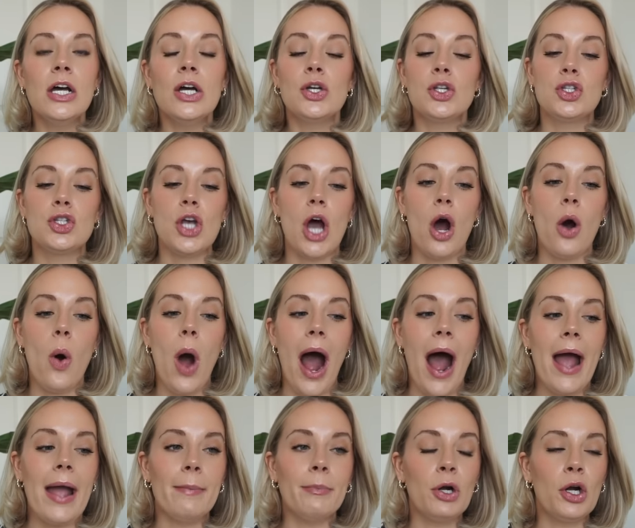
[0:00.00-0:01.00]
So
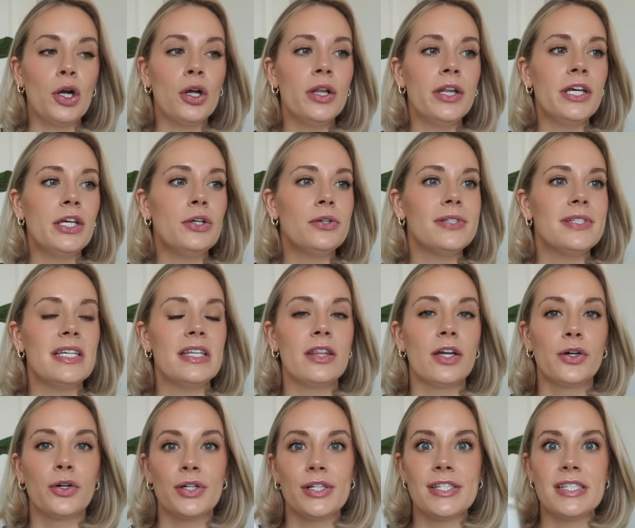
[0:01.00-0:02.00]
I am currently using the
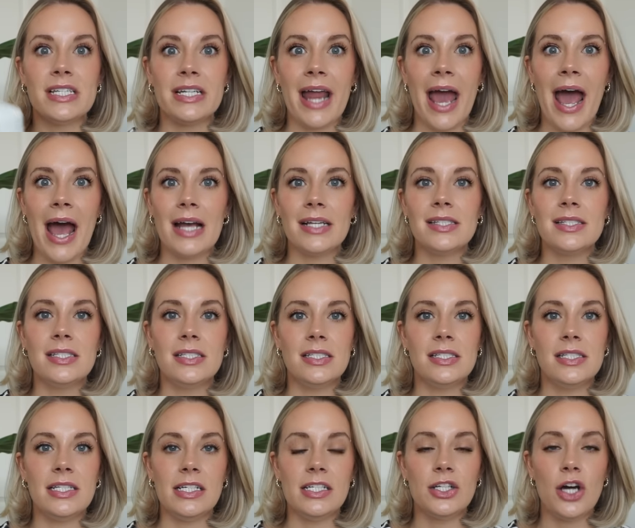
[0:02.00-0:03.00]
Kristin Ess
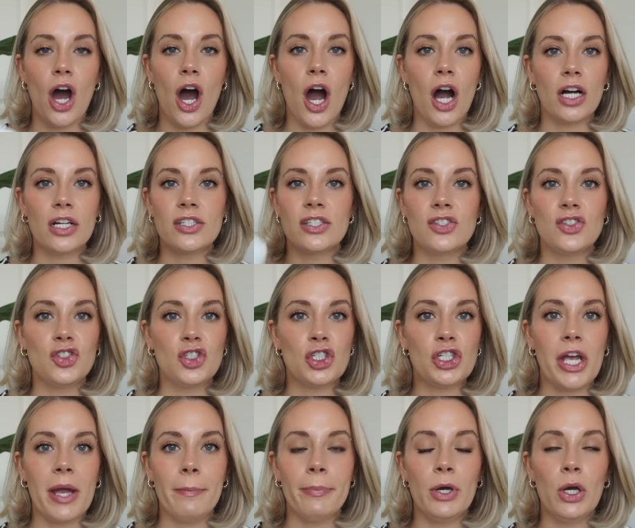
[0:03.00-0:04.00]
detox
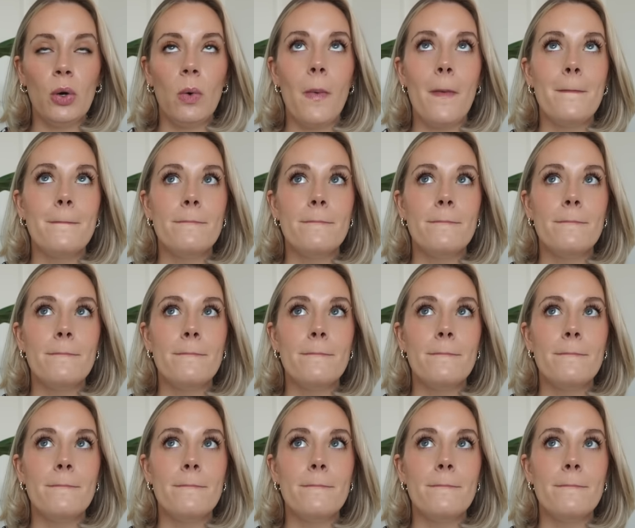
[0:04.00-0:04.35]
shampoo